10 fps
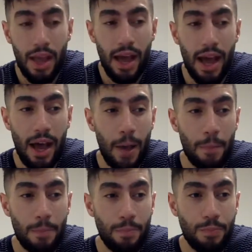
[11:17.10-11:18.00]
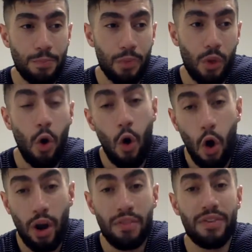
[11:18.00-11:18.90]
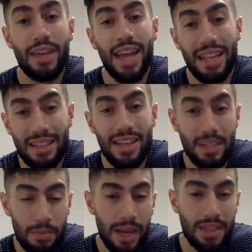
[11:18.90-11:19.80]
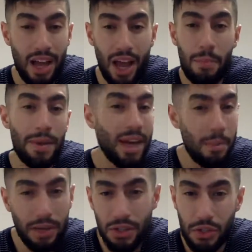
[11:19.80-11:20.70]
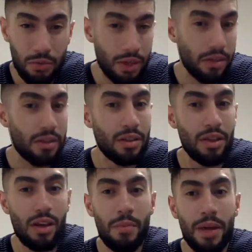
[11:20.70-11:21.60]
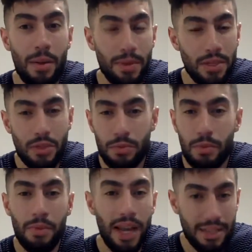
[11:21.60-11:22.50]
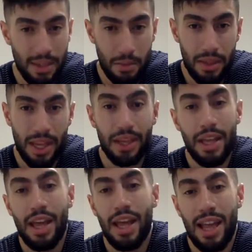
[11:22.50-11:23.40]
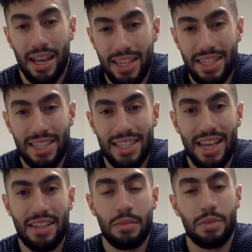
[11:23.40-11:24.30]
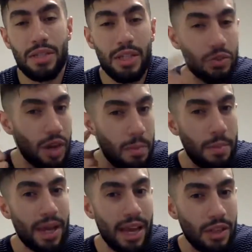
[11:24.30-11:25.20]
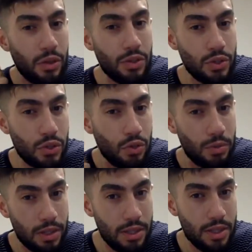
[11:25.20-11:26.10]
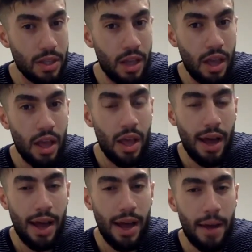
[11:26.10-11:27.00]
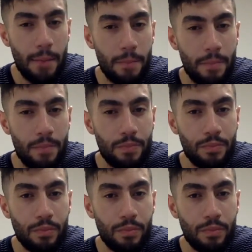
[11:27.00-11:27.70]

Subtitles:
Um, or if you get a spare time, pick up an instrument. Pick up an instrument, play something, listen to salsa music, and try to pick at those instruments. Um,